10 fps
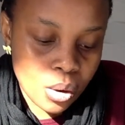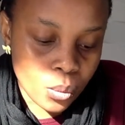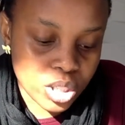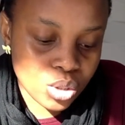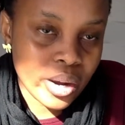
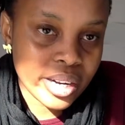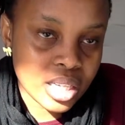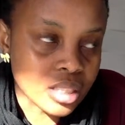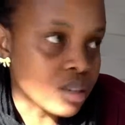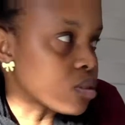which is quite
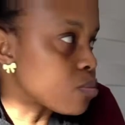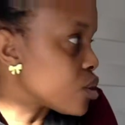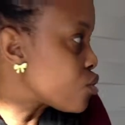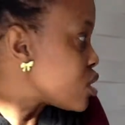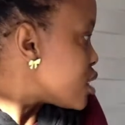easy because
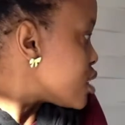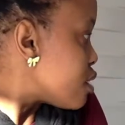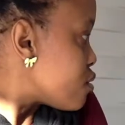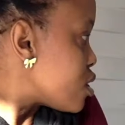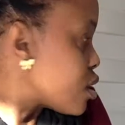Pinterest has
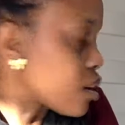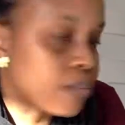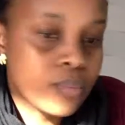everything.